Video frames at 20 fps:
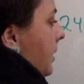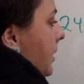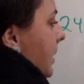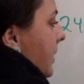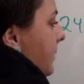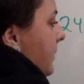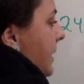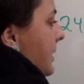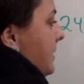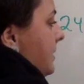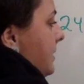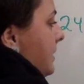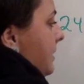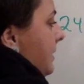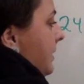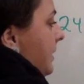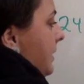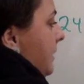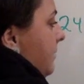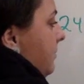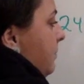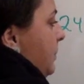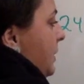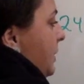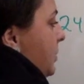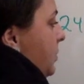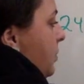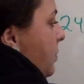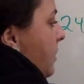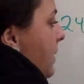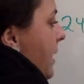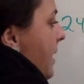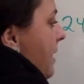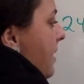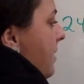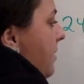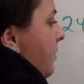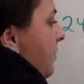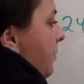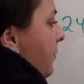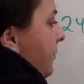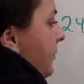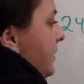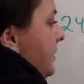And that's going to give me 12,